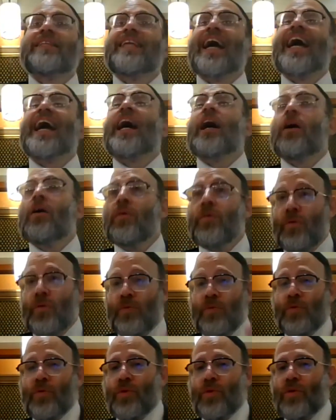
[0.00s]
Now,
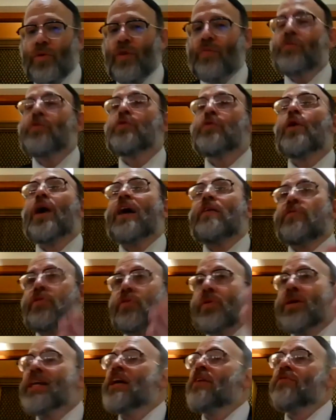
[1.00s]
if you have
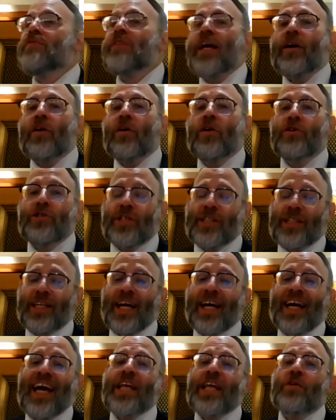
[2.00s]
3.5 not kosher
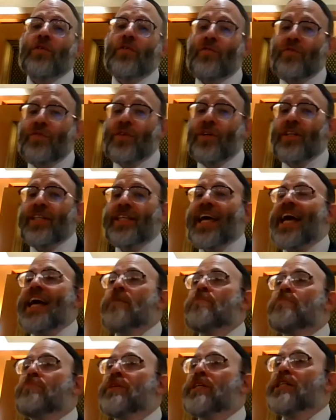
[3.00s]
schach and you fill the
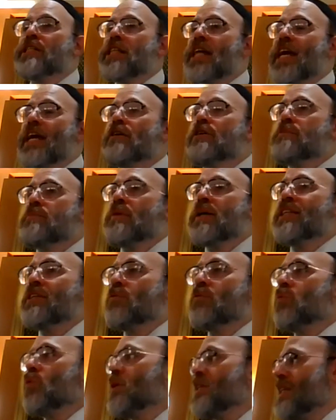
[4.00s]
empty
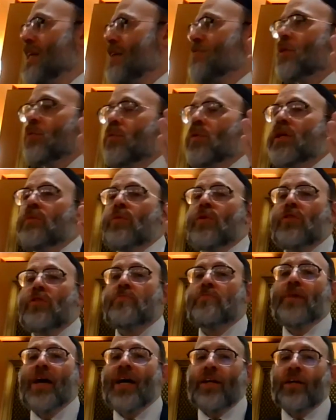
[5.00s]
airspace of 1 tefach
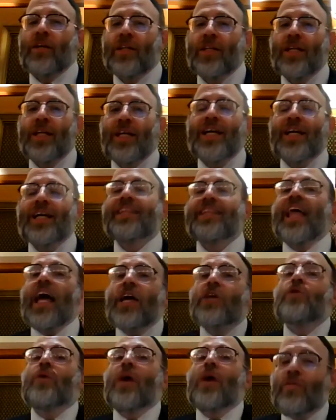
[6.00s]
with metal,
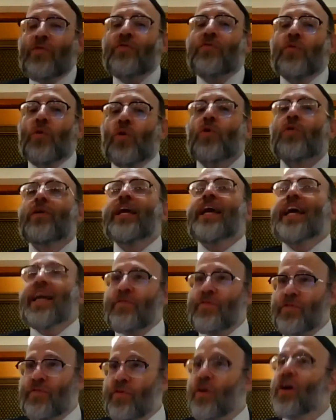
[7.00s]
now you have
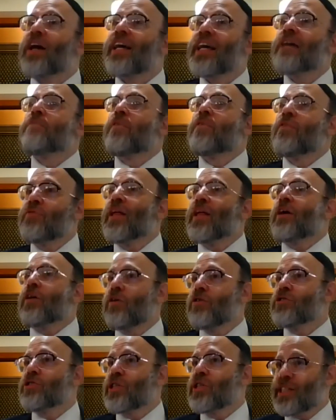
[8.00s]
4.5 tefachim of not
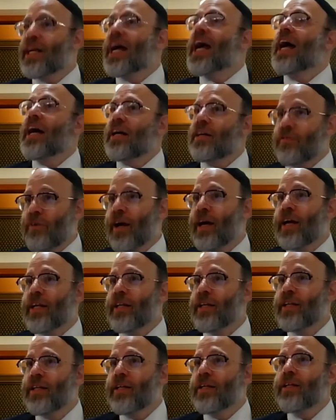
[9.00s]
kosher schach,
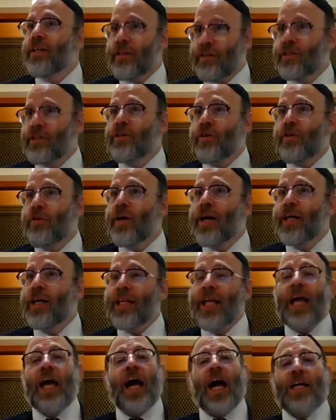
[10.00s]
right?
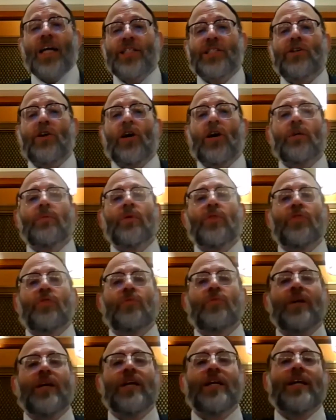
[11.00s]
Correct? I started
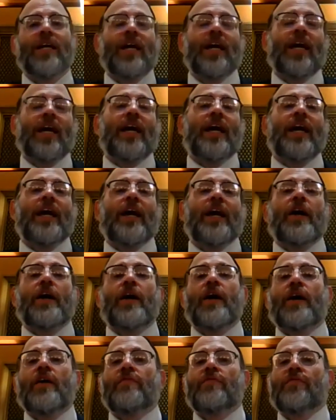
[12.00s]
with
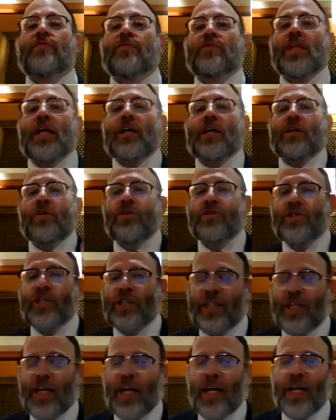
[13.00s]
3.5 not
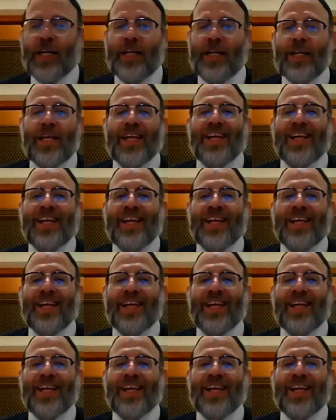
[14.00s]
kosher schach.